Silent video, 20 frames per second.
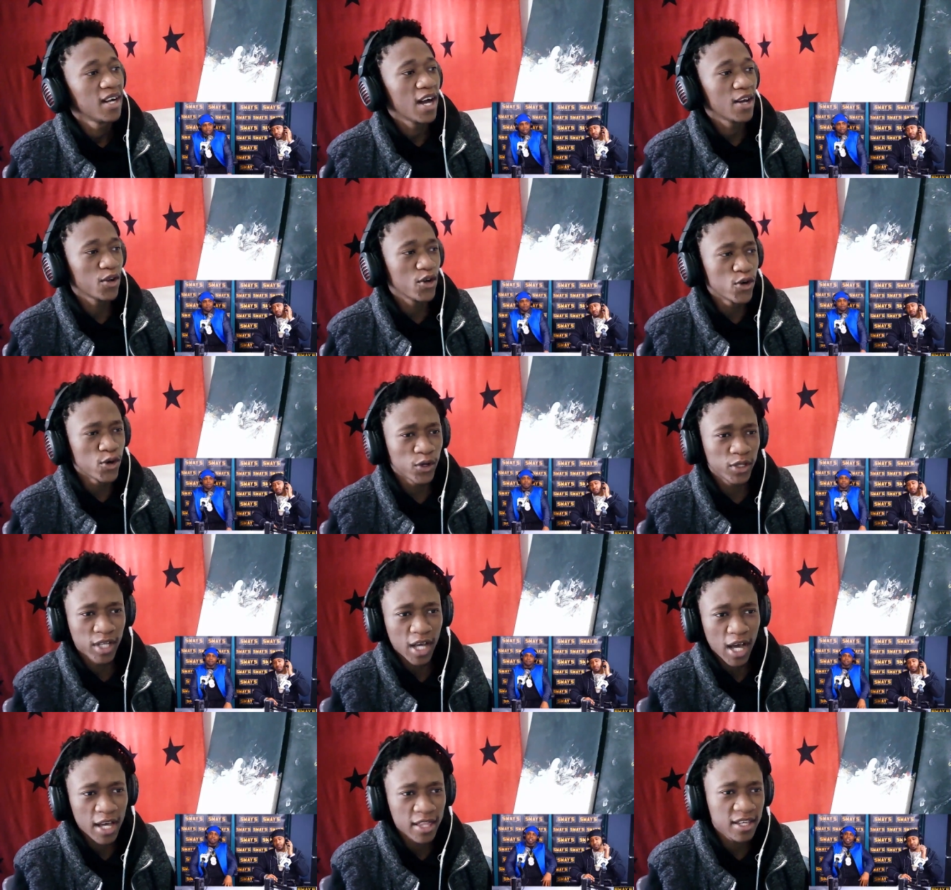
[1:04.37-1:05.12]
I don't know the
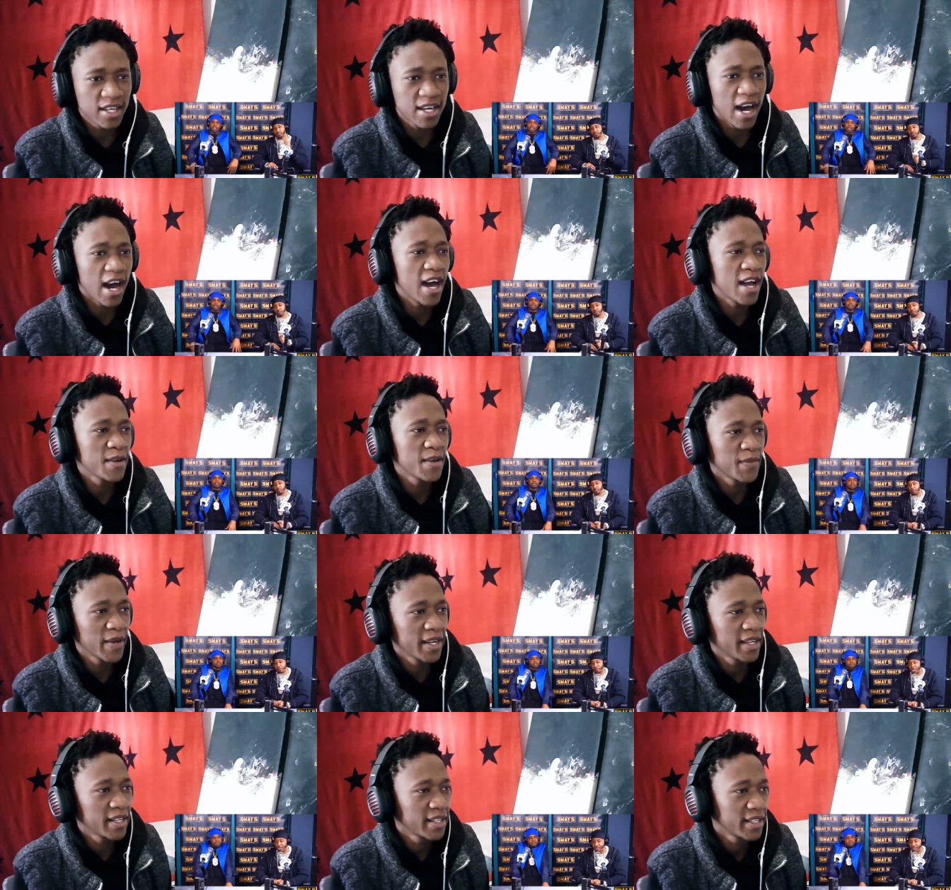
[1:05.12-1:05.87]
other guy, man.